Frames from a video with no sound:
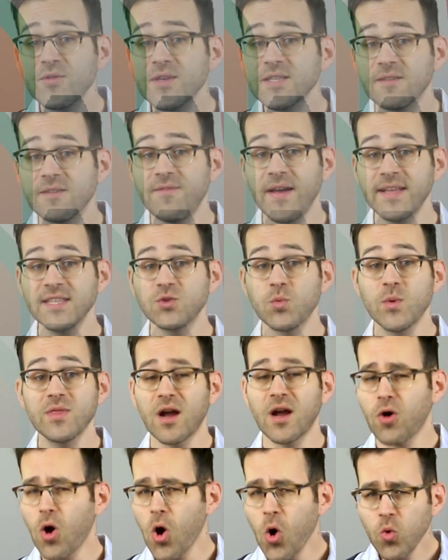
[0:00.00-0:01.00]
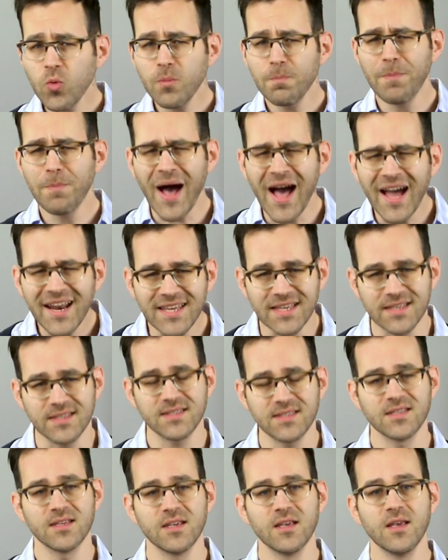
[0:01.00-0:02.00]
these events with our own
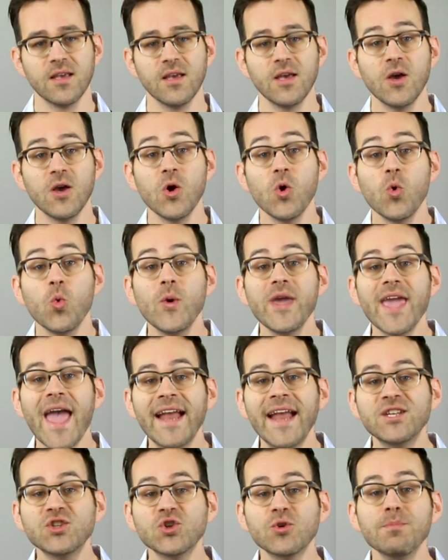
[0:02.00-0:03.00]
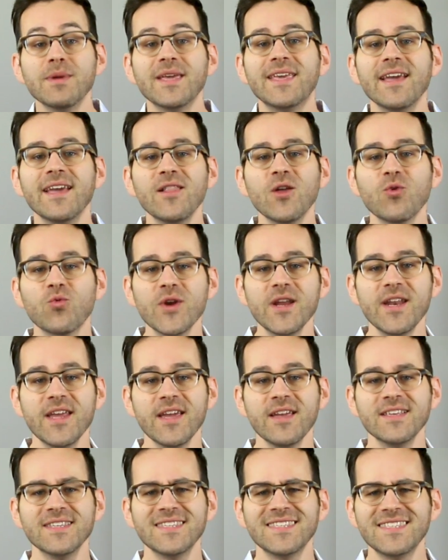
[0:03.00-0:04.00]
bodies. We enter Megillah
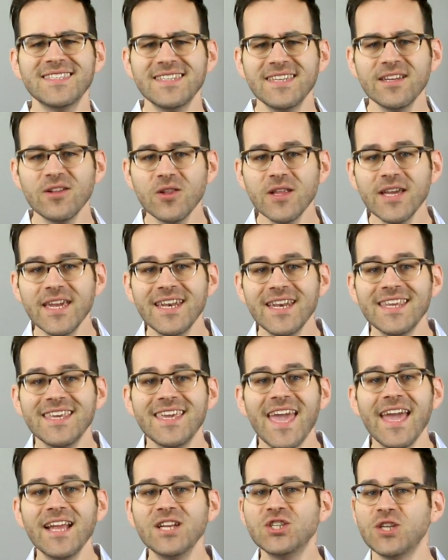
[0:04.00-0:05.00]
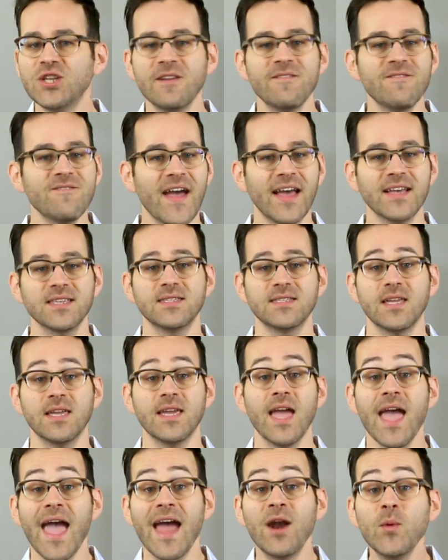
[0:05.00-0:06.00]
reading still engaged in fasting,
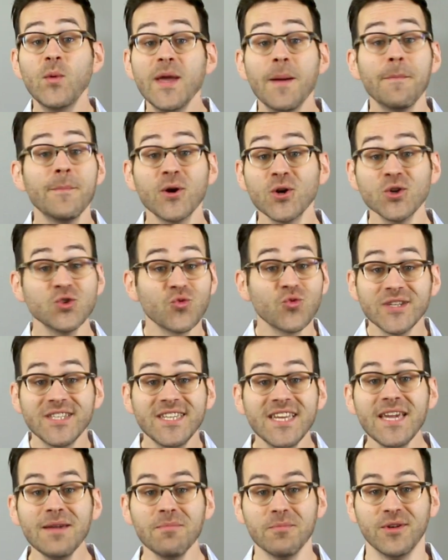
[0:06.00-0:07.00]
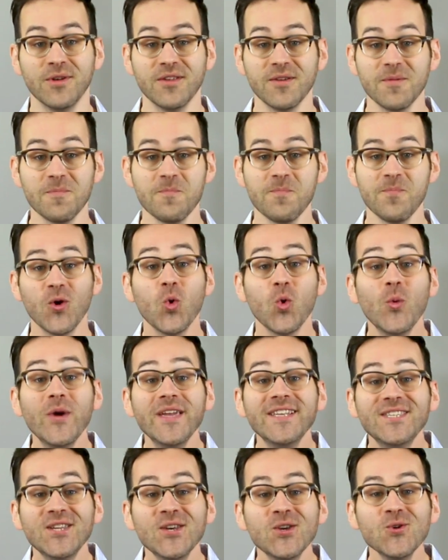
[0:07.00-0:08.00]
and we emerge redeemed.
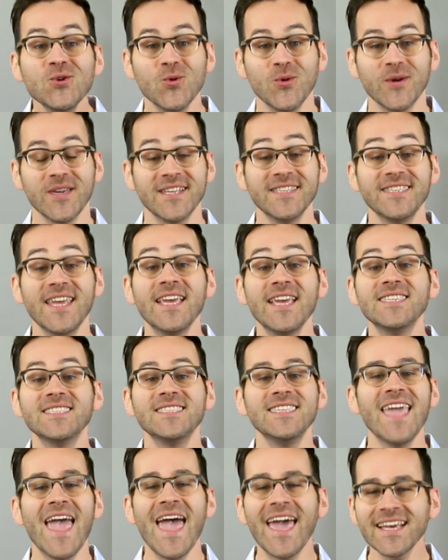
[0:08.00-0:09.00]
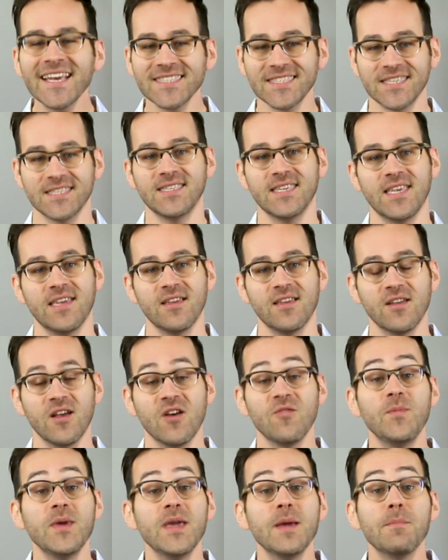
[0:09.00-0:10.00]
We too can taste the ecstasy
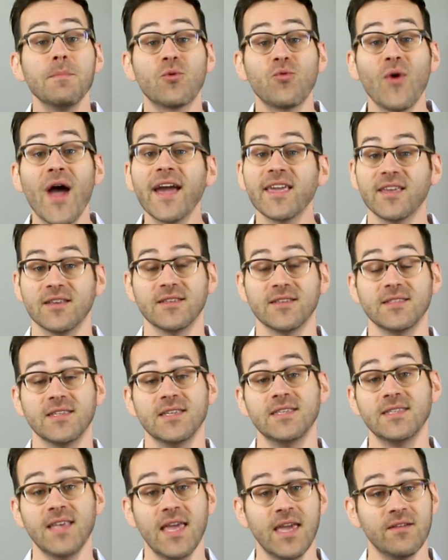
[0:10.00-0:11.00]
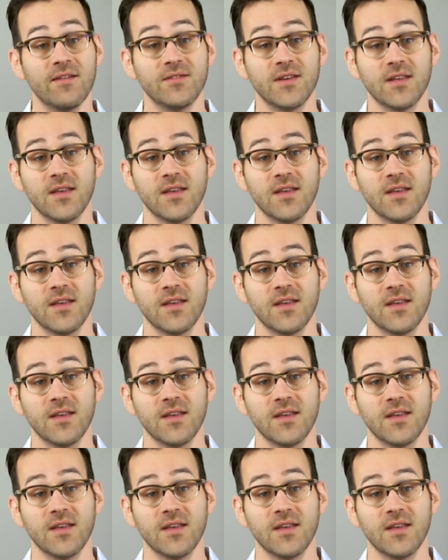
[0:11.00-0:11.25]
of being miraculously saved.